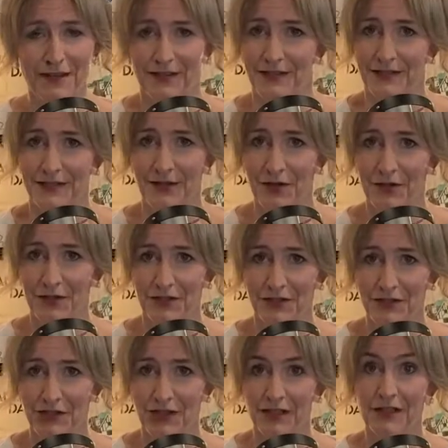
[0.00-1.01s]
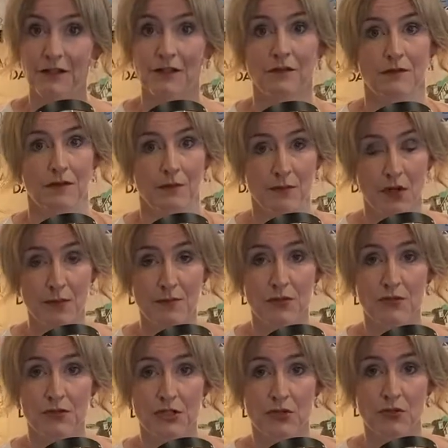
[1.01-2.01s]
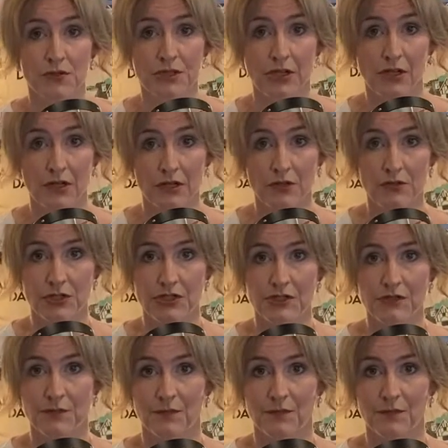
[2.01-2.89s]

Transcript: this last year? My musical's included.